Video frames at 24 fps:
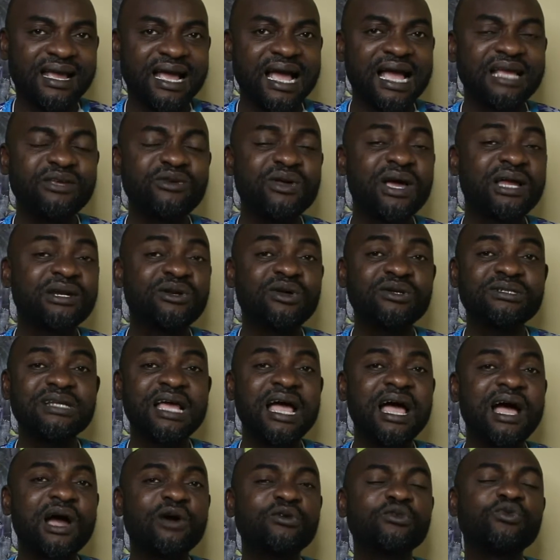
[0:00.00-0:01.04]
and you are not
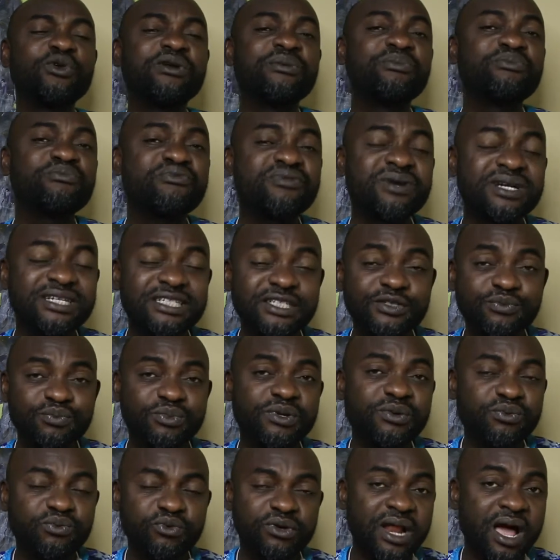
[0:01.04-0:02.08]
out to impress
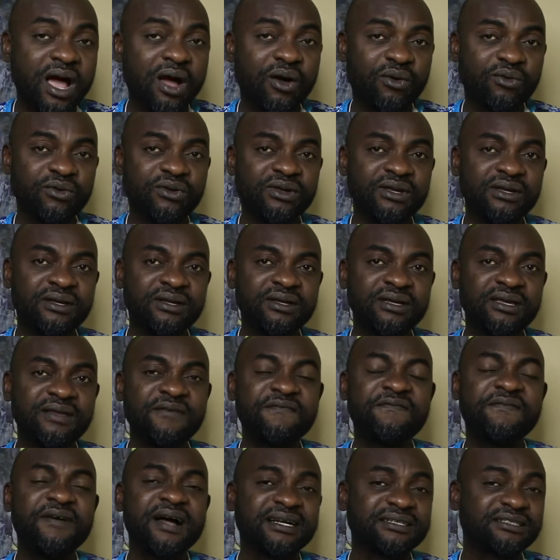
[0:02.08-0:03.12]
people now. In
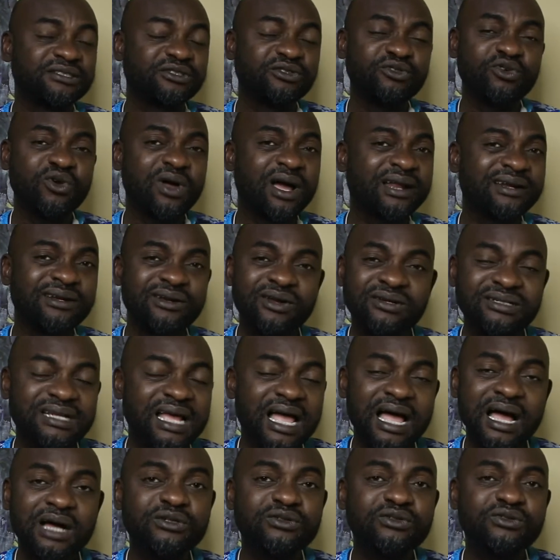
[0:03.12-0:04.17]
fact, you are not
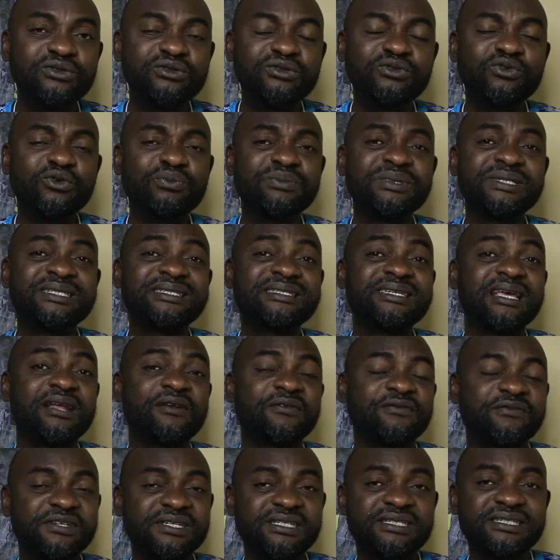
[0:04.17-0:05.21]
out to be
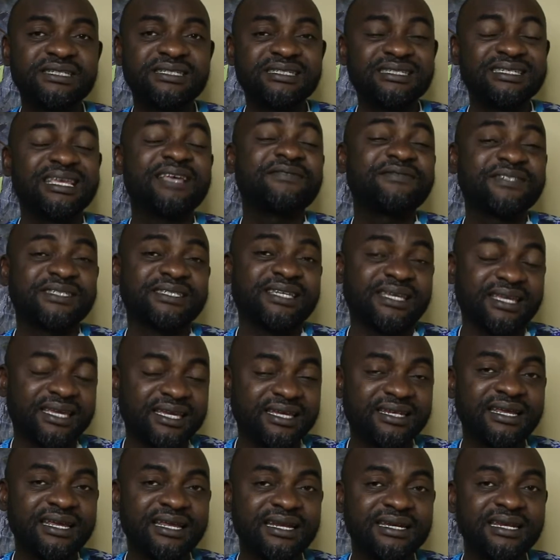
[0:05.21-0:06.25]
selfish,
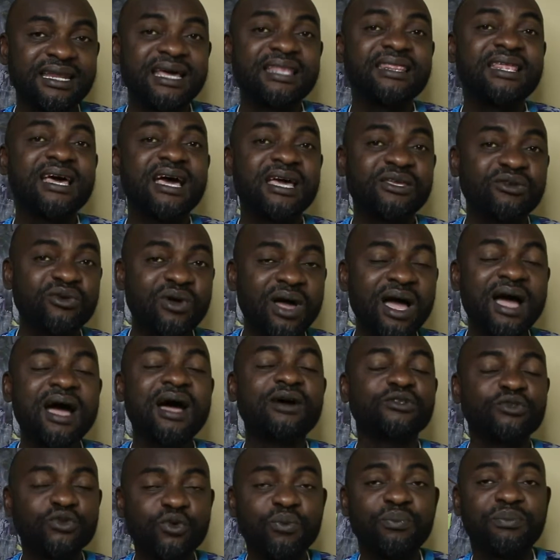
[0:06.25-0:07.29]
self-seeking, neither are you
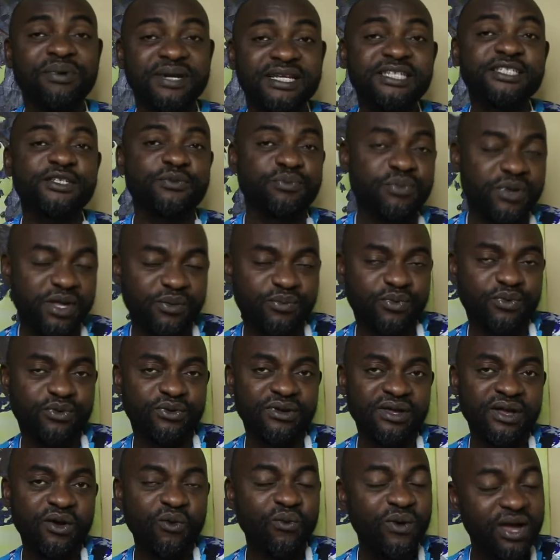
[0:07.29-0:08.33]
out to please people.
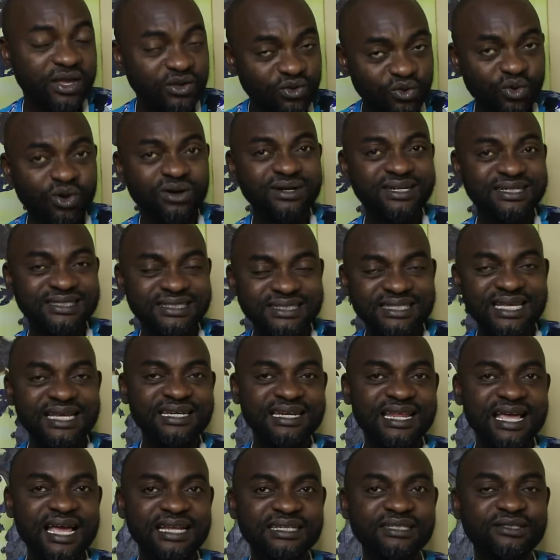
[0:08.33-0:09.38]
When you
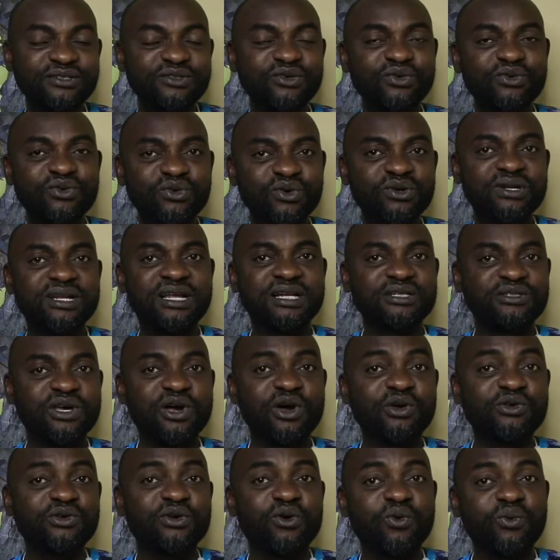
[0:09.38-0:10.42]
understand that, you know that you're
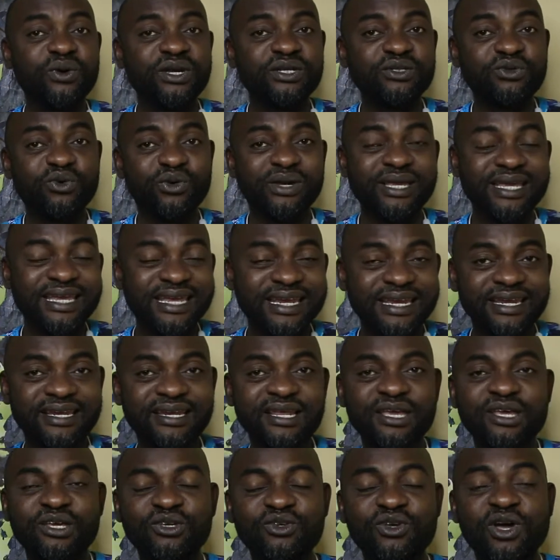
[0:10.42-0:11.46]
on your way to healing,
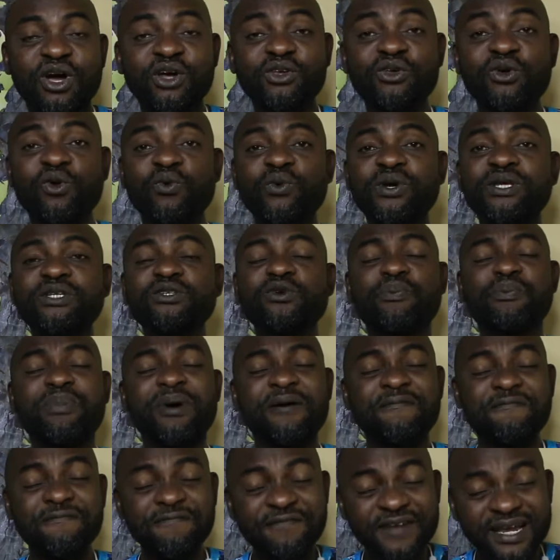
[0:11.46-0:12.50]
you're on your way to
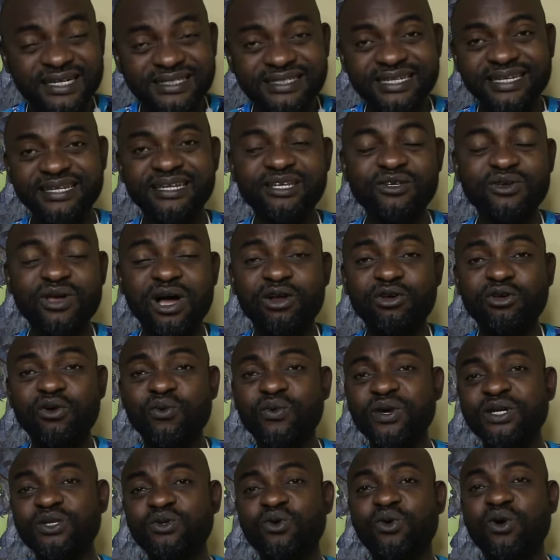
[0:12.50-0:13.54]
perfect healing, you're on your
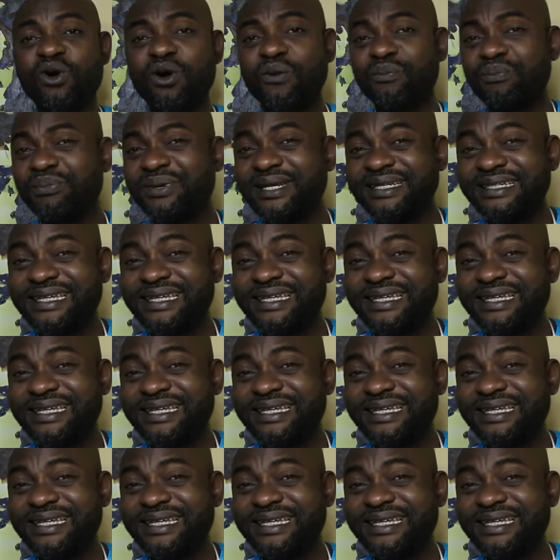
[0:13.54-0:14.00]
way to complete